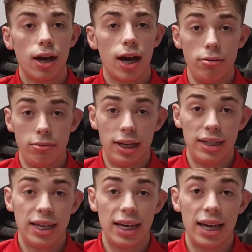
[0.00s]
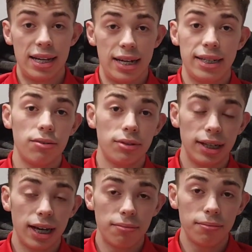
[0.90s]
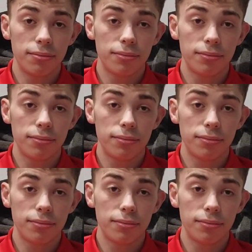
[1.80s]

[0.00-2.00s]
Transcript: I rate it an 8 out of 10.